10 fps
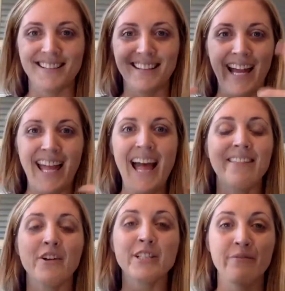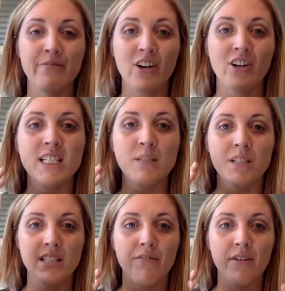Like, there's a very
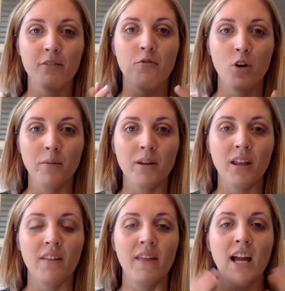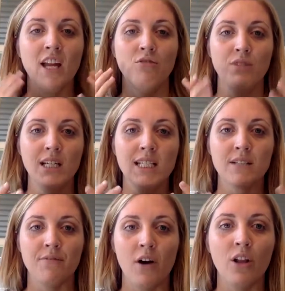specific formula that you need
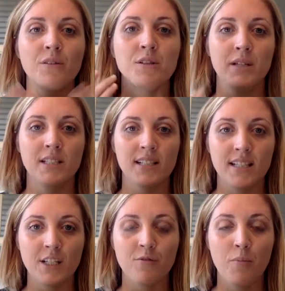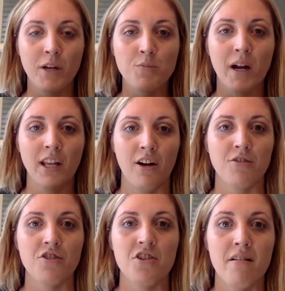to follow to be a successful Beachbody
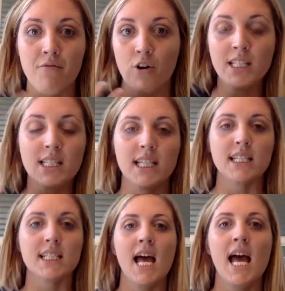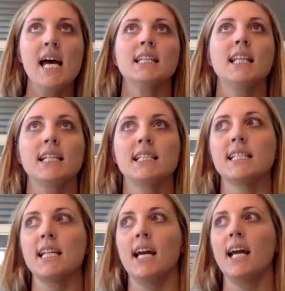coach. For instance, let's
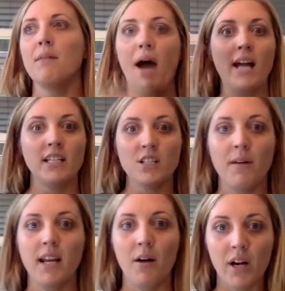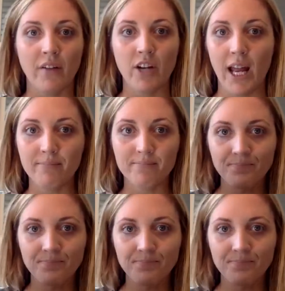say I'm adding to my network every day.